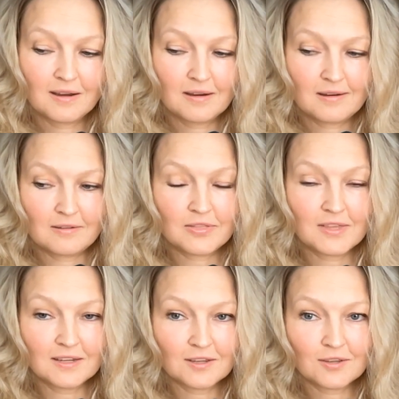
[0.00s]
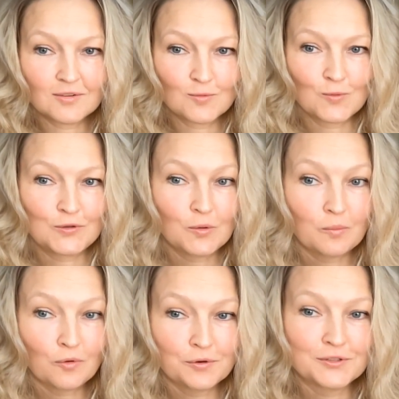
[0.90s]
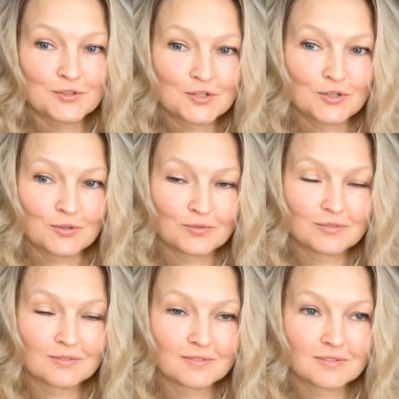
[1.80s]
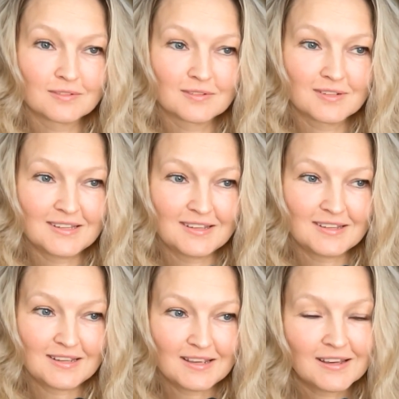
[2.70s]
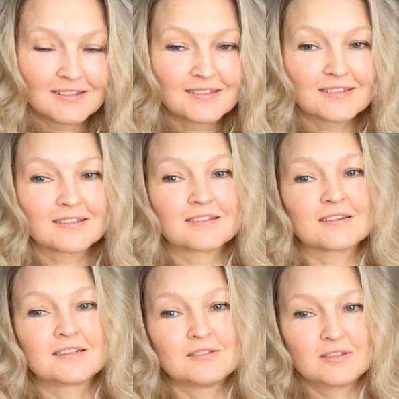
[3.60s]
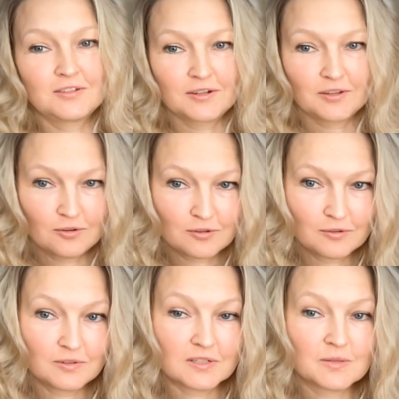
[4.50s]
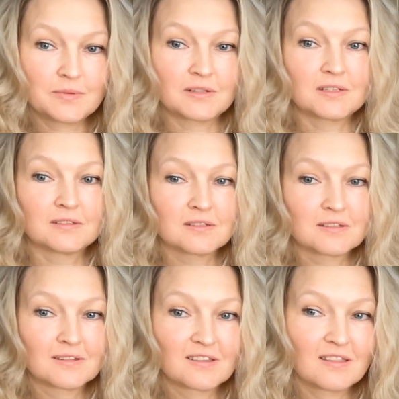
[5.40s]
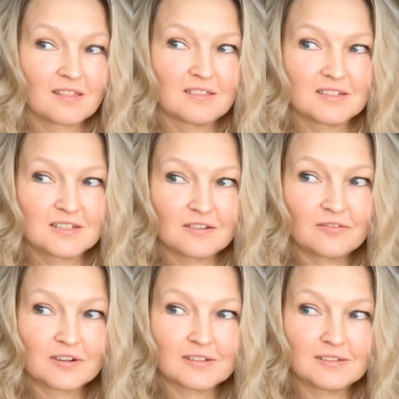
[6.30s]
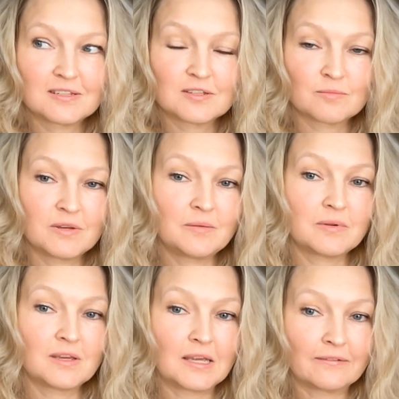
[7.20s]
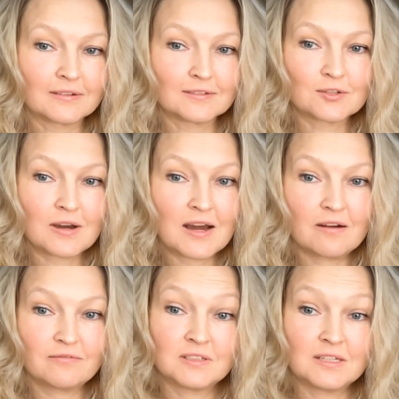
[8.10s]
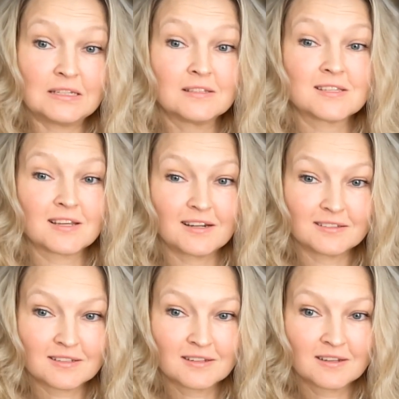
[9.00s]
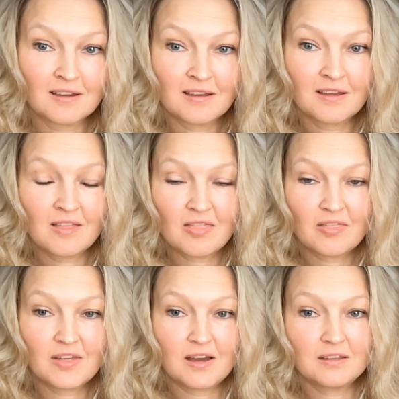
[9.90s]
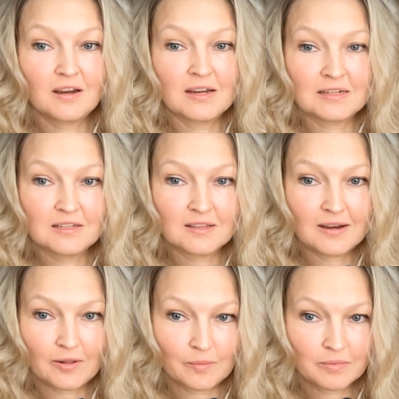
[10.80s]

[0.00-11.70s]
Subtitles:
I think what you point to, and considering your own experience, the difficulty is maybe even to have an insight that I need help.